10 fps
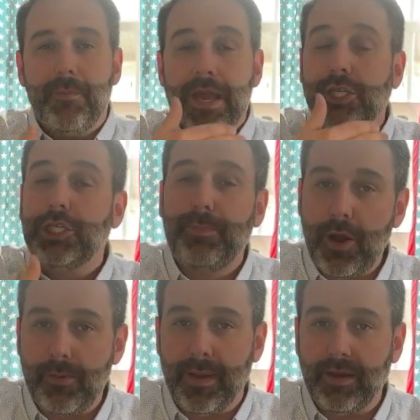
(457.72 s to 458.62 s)

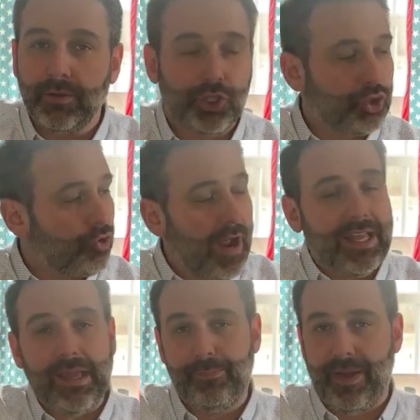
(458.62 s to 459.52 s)
Experiment. Try to
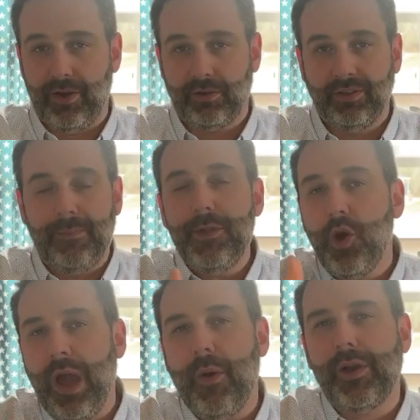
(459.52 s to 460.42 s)
get better. Let me
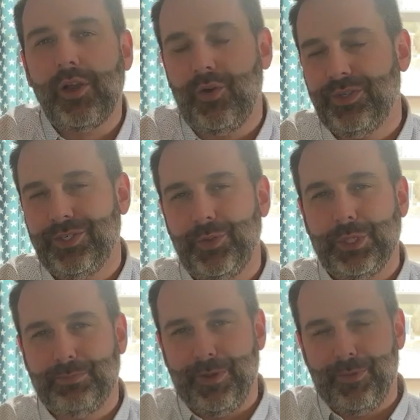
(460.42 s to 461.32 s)
know how it goes as you
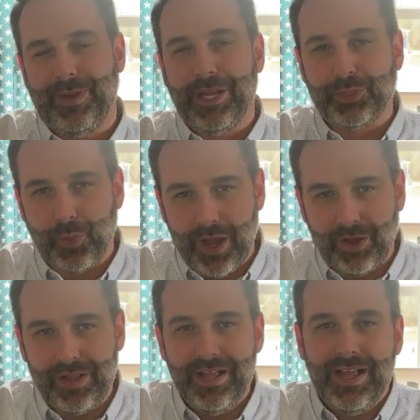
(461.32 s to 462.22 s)
experiment as
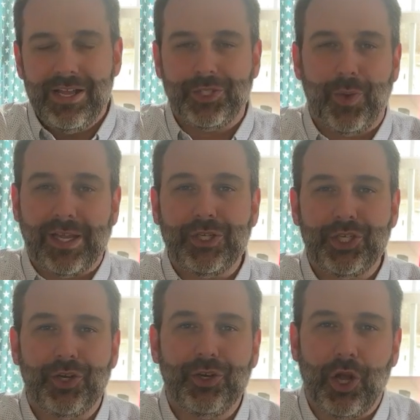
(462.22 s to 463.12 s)
well, so I can
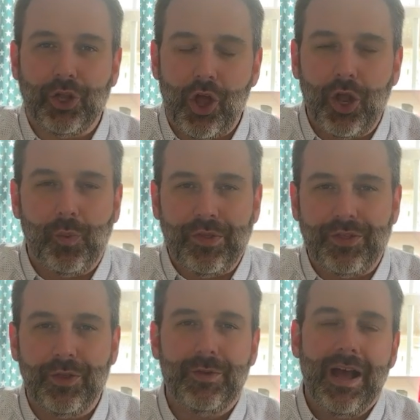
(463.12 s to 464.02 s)
cheer along
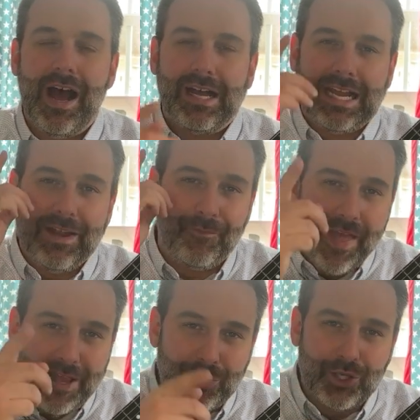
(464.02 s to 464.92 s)
with you. Again,
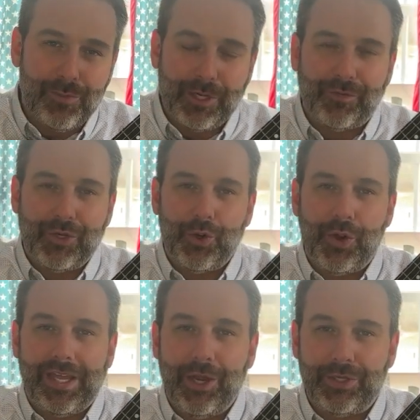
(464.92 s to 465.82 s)
thank you so much for
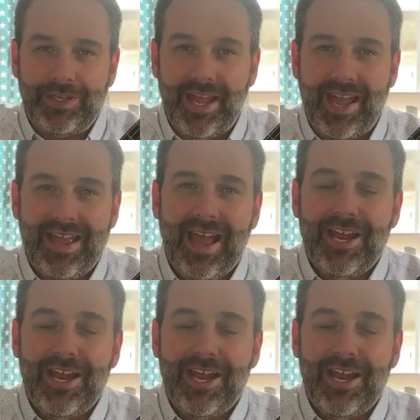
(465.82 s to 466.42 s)
joining here today.